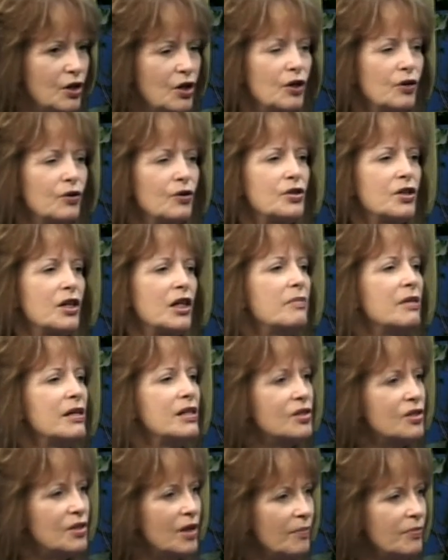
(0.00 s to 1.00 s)
There's going to be
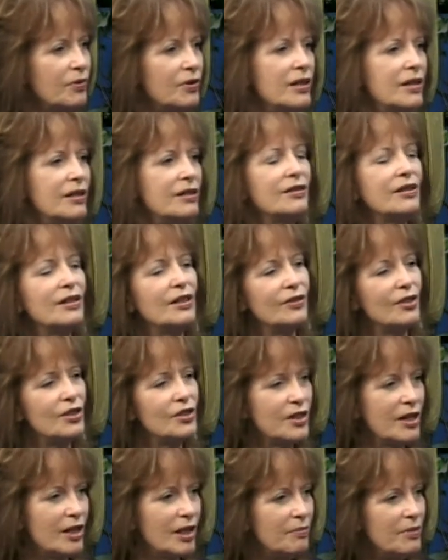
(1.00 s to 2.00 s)
something that's
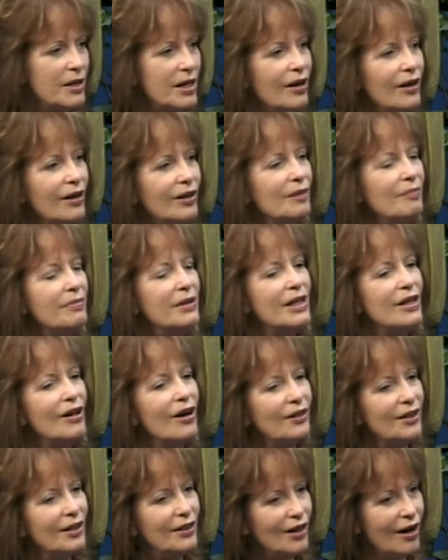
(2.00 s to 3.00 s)
going to be
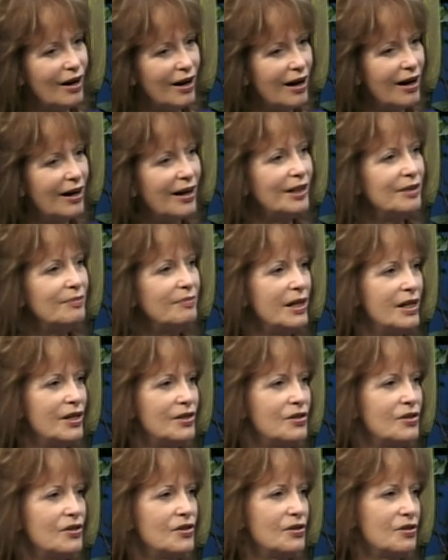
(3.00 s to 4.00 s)
on an odd
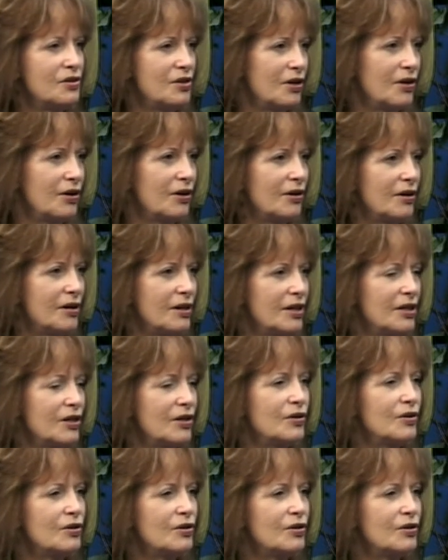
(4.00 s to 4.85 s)
basis there.